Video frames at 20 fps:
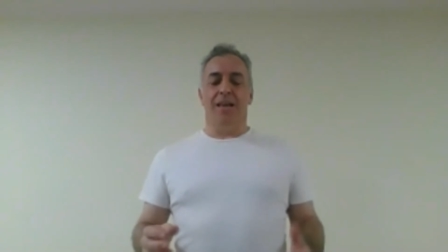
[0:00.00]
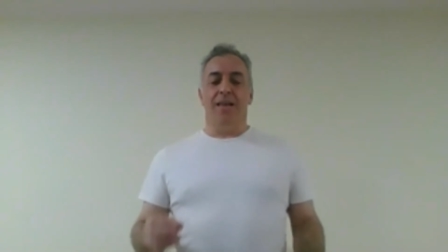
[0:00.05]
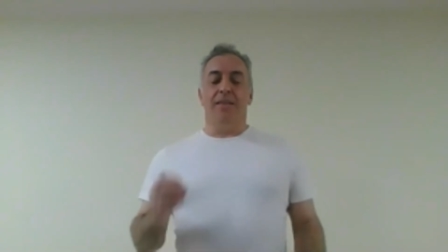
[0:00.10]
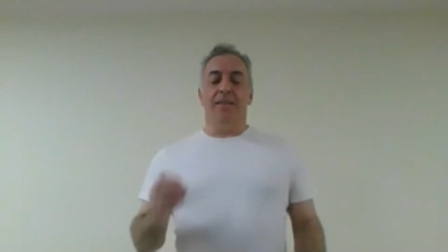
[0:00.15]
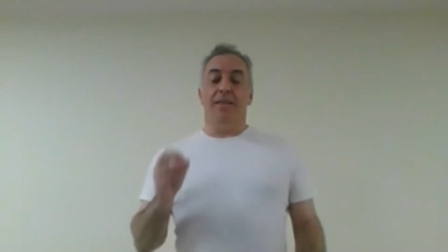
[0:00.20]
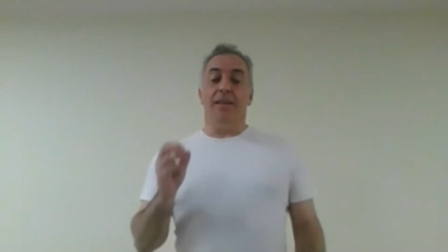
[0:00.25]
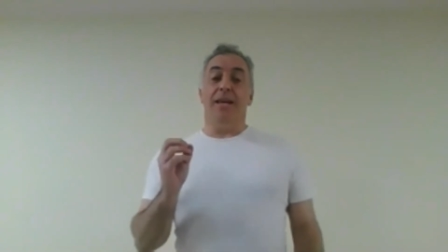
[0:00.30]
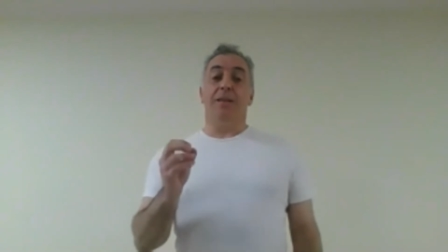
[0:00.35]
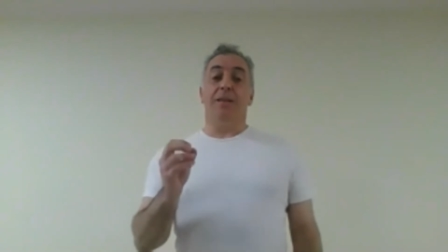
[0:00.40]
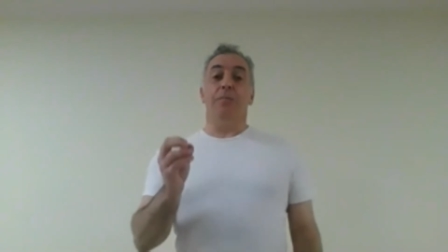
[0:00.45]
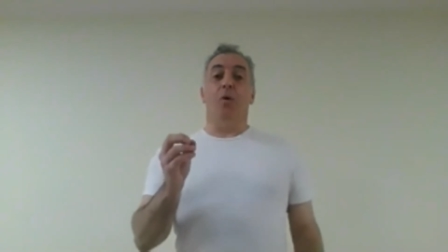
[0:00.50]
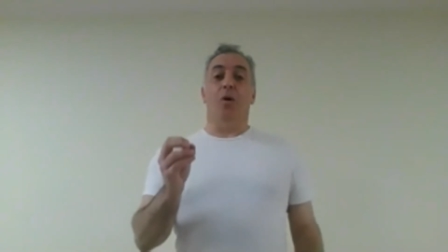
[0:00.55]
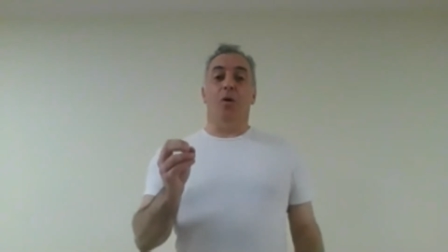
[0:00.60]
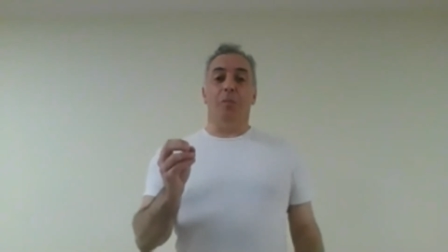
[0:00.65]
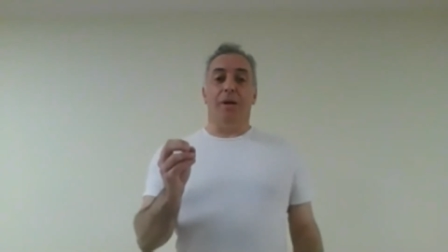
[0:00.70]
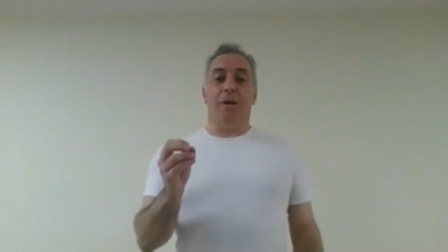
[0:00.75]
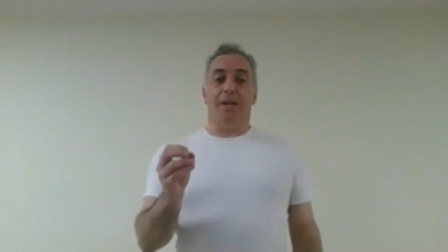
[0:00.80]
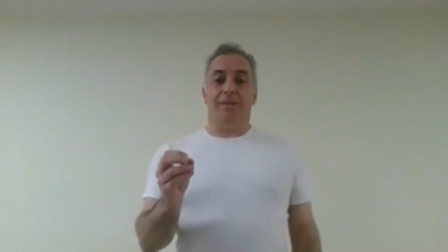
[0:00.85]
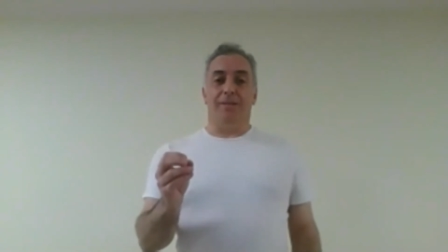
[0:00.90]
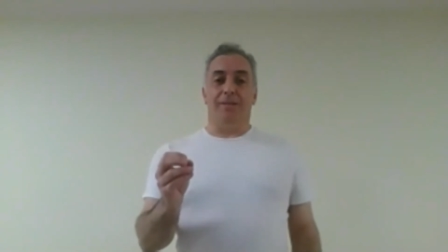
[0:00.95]
That
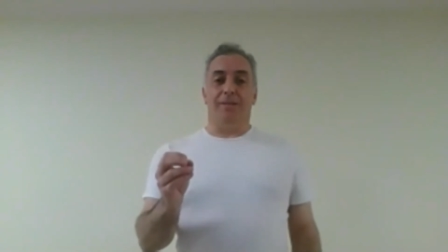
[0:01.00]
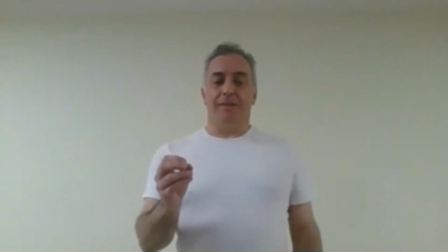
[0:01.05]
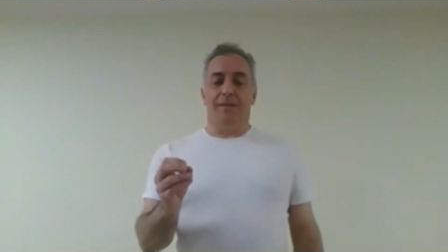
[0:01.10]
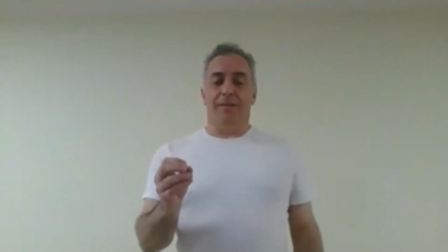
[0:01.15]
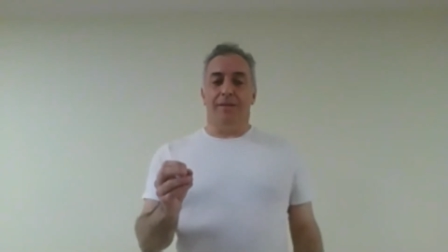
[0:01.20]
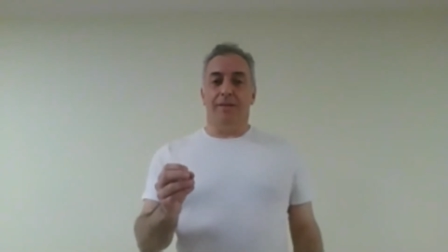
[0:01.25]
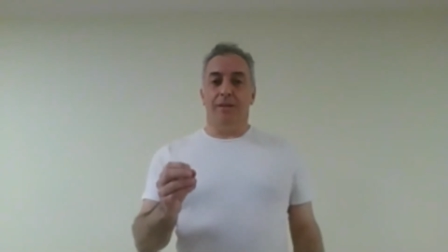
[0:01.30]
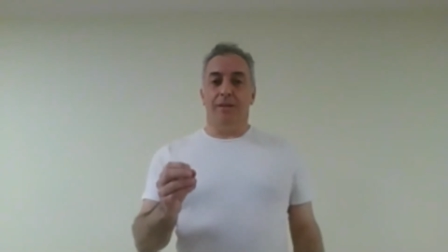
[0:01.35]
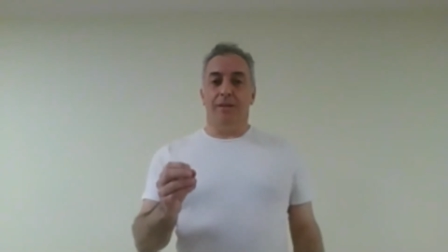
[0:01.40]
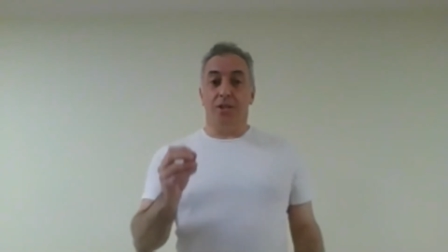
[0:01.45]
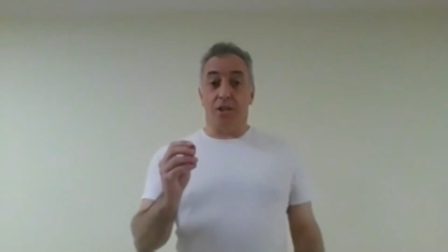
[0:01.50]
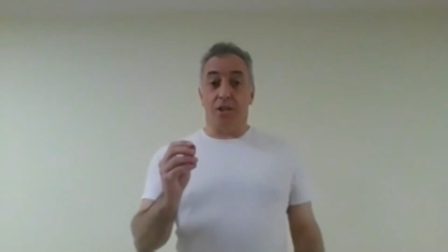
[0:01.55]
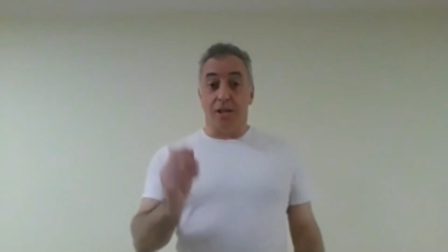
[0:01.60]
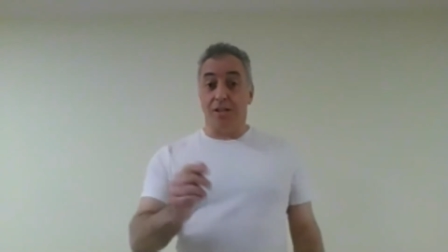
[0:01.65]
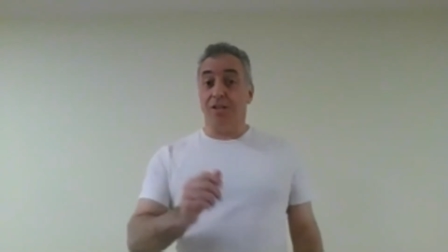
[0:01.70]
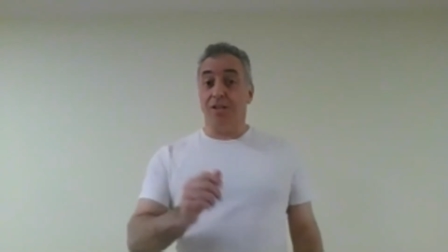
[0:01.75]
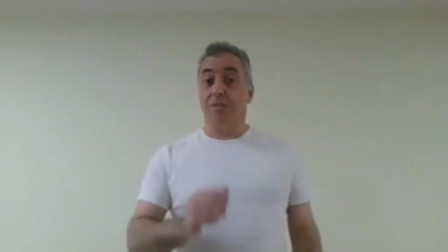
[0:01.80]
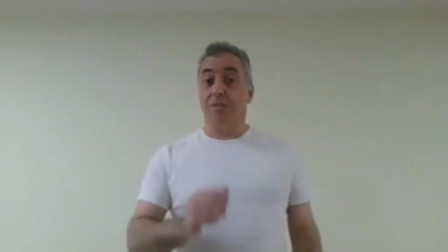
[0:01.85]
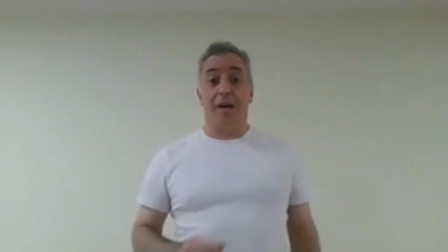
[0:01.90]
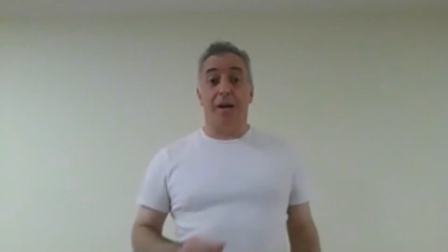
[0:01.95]
moment
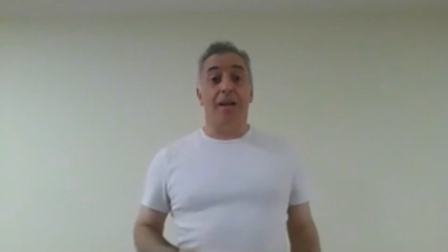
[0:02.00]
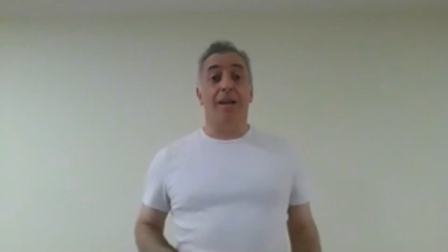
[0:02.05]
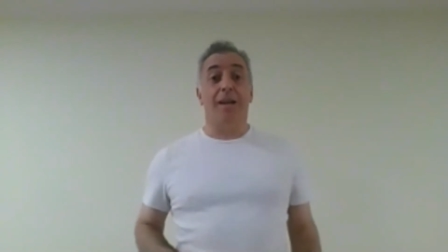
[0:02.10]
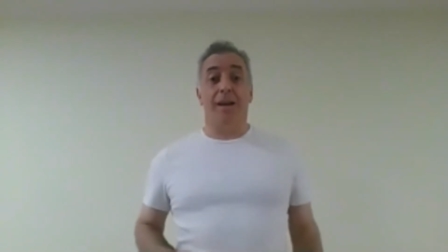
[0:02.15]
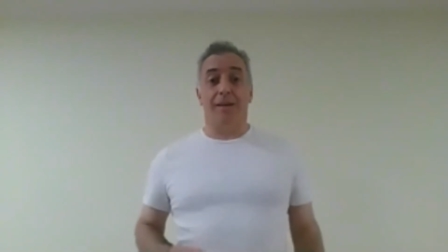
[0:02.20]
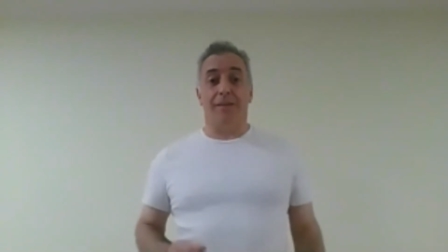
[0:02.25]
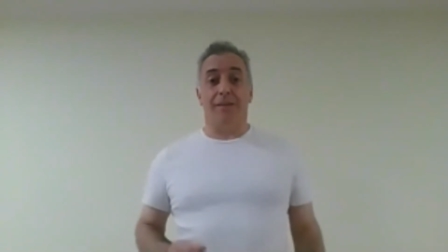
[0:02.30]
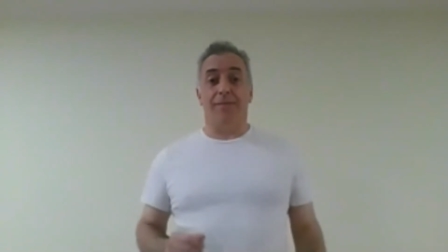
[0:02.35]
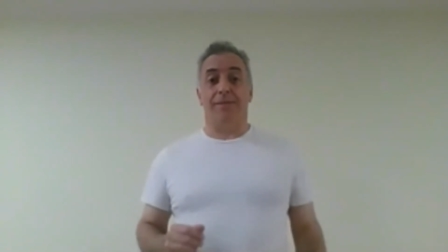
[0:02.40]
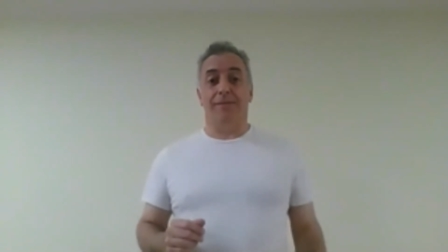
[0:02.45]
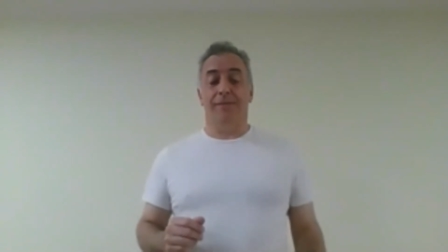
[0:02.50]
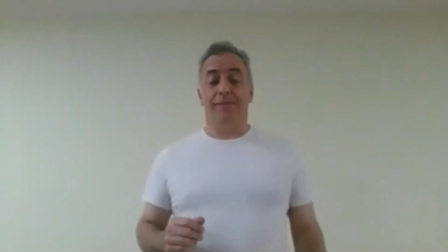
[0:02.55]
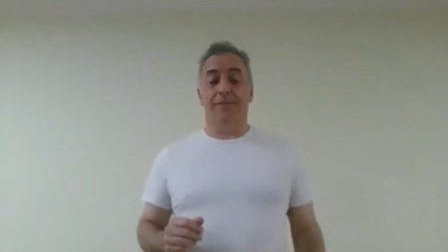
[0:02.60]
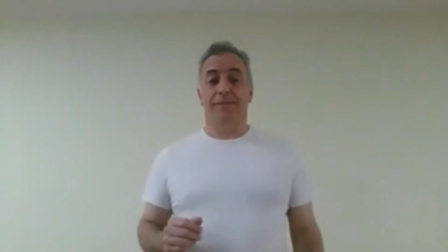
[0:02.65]
changed my life.